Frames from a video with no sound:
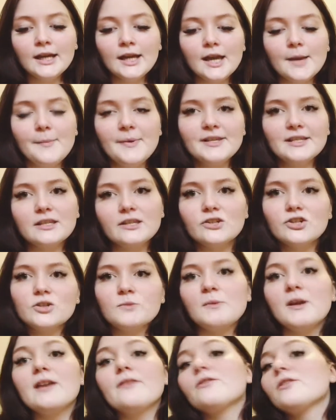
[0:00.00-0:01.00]
It basically just
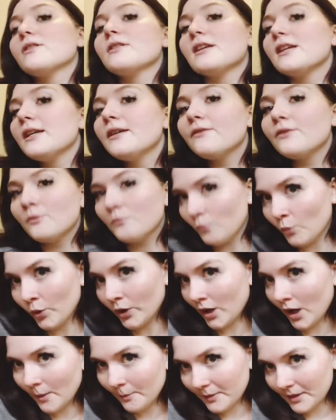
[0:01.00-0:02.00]
made everything even more
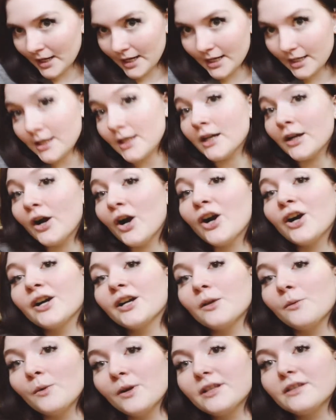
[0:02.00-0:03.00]
complicated than it
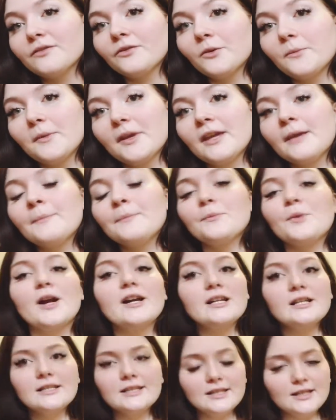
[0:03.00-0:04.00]
already was for me.
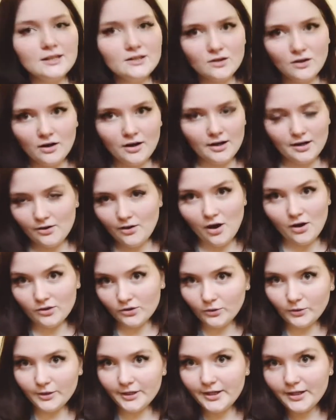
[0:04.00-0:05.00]
Pregnancy is already not
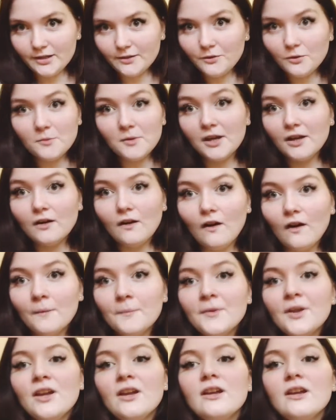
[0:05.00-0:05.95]
glorious for me at all.